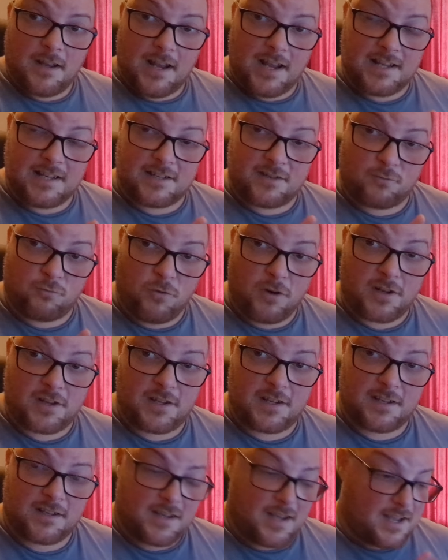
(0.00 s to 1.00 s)
And its
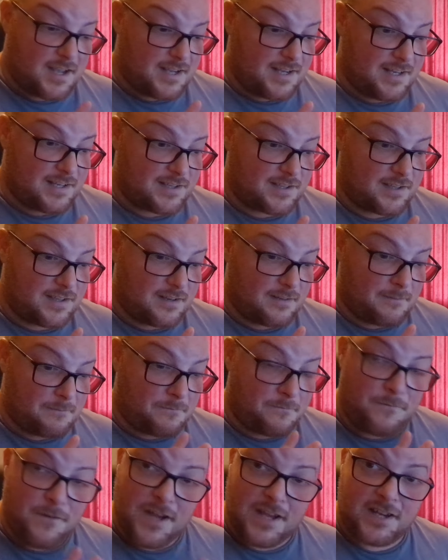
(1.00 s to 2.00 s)
wording is
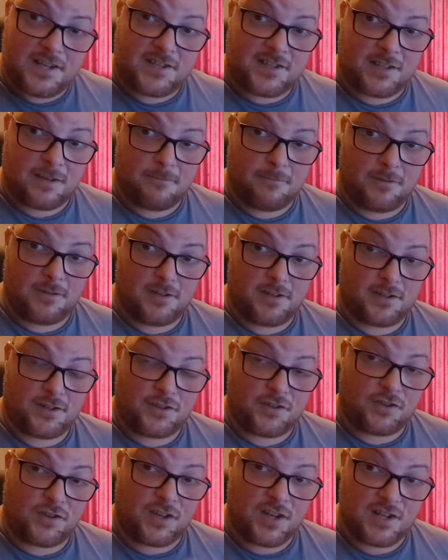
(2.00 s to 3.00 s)
very similar
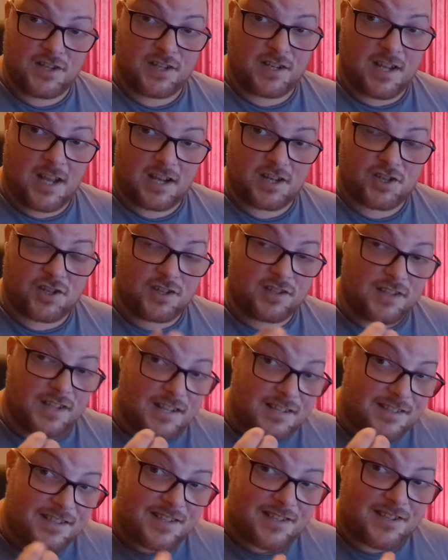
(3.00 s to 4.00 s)
to Cunning Action,
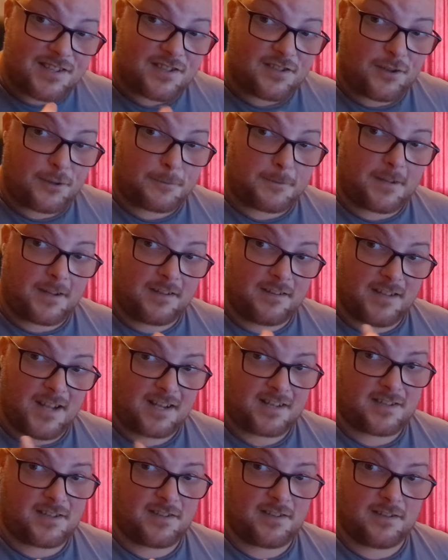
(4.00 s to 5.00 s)
and this is not an
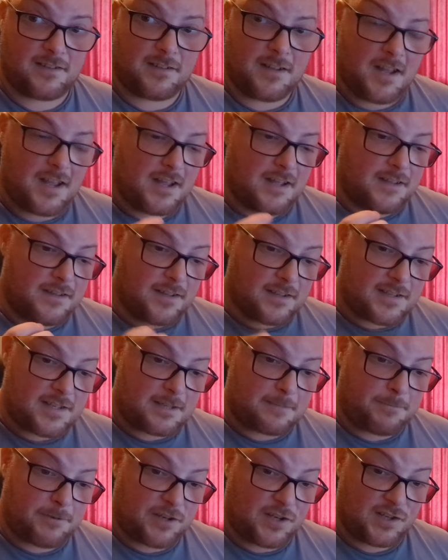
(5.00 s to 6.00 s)
accident. This
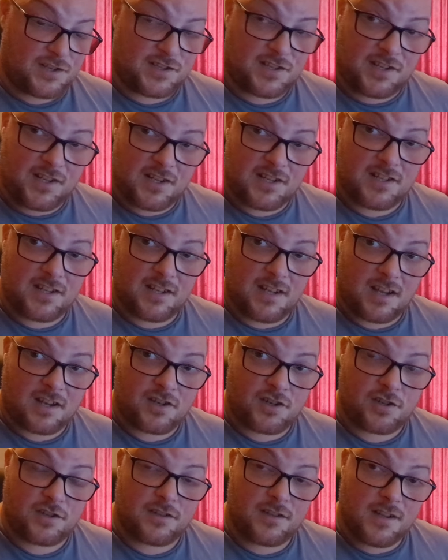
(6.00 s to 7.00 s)
is because Cunning
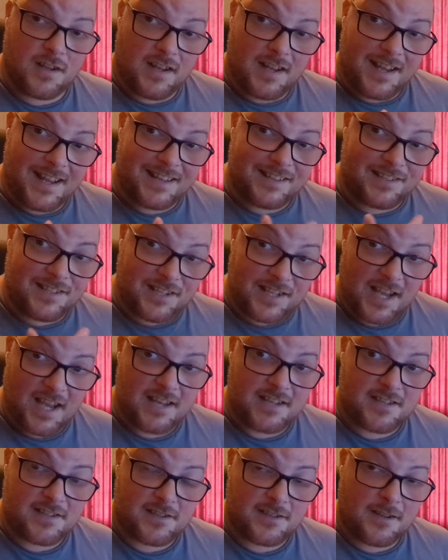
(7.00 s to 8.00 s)
Action and
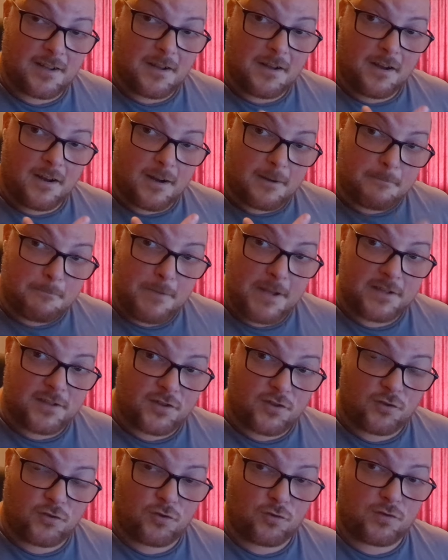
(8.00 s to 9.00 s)
Haste are meant
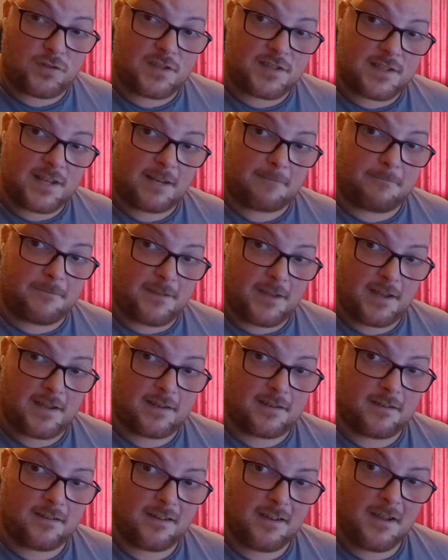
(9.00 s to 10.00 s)
to do the same
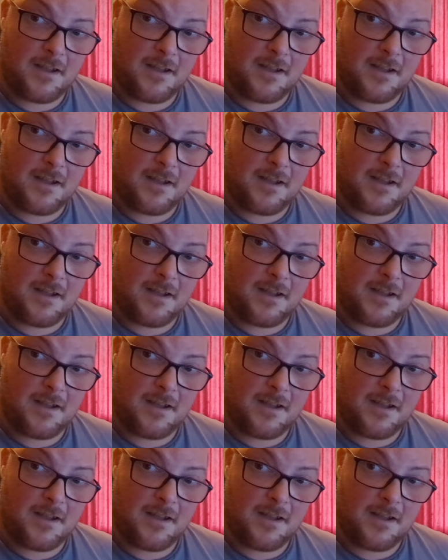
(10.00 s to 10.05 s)
thing.